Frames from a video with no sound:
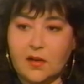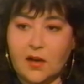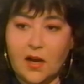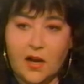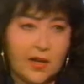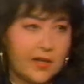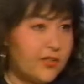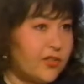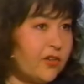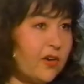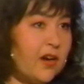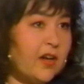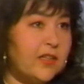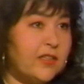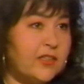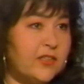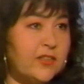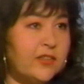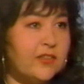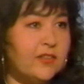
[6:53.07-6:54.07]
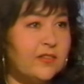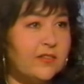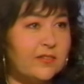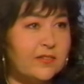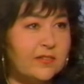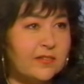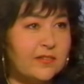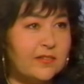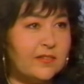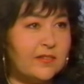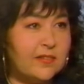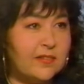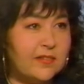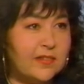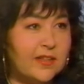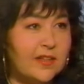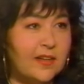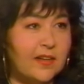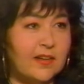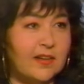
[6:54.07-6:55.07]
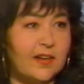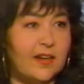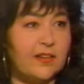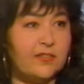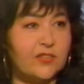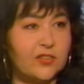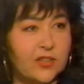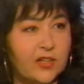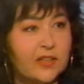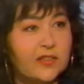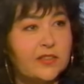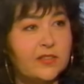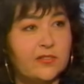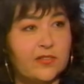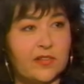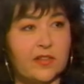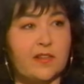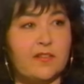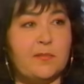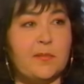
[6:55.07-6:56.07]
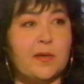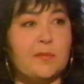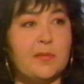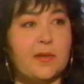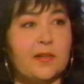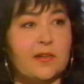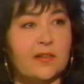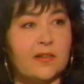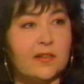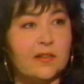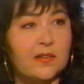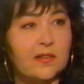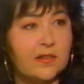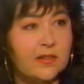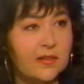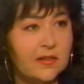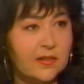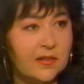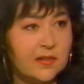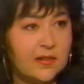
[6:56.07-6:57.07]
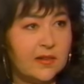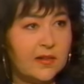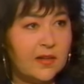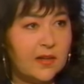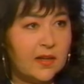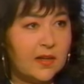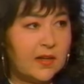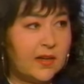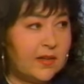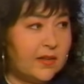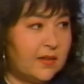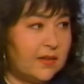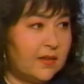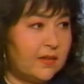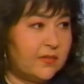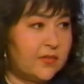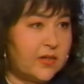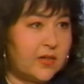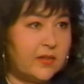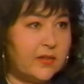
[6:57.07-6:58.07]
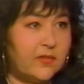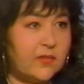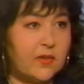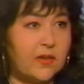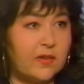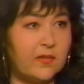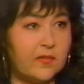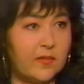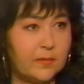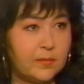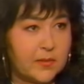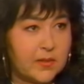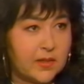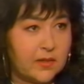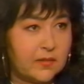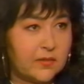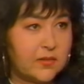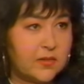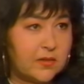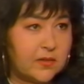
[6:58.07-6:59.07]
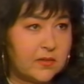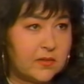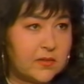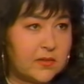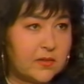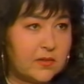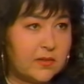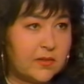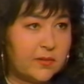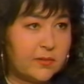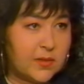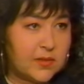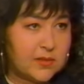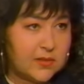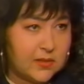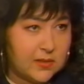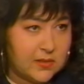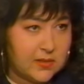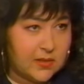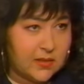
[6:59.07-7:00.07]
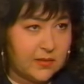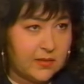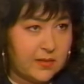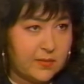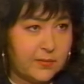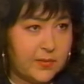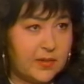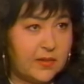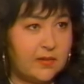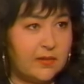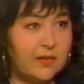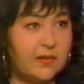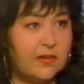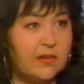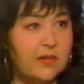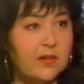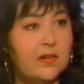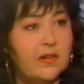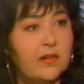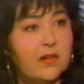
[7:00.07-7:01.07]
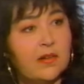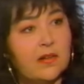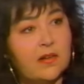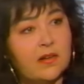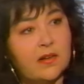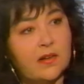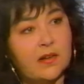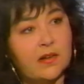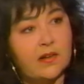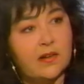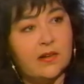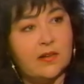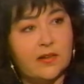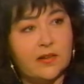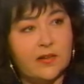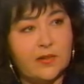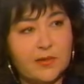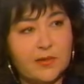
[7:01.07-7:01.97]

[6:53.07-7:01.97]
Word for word: I tried to. Yeah, I've tried to forgive my parents. And I think they've tried to forgive themselves too, so it wasn't easy on them either. Mm. And it